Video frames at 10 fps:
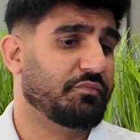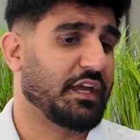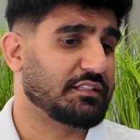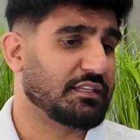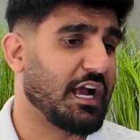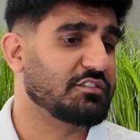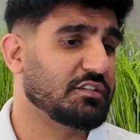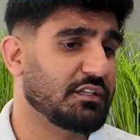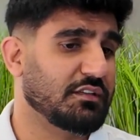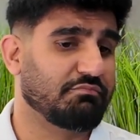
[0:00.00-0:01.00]
that's
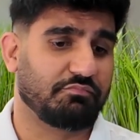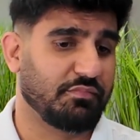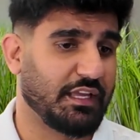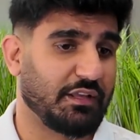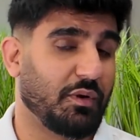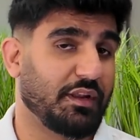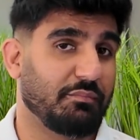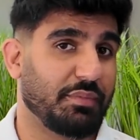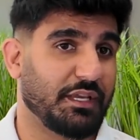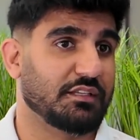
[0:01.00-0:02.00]
actually like one of
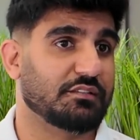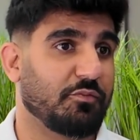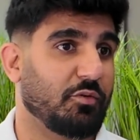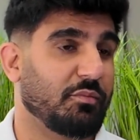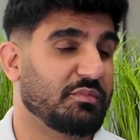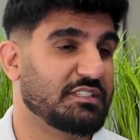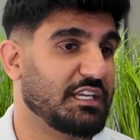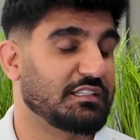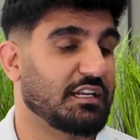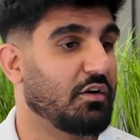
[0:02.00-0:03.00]
the biggest form of
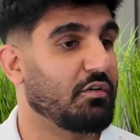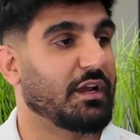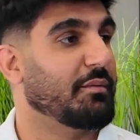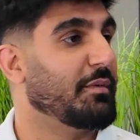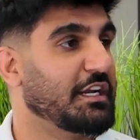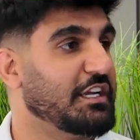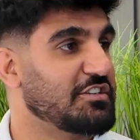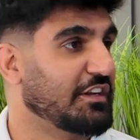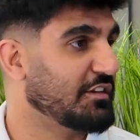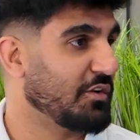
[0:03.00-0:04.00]
mistakes, and our
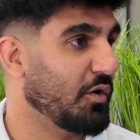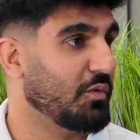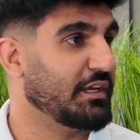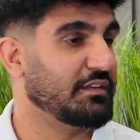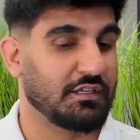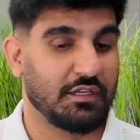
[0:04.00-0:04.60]
recommendation is always,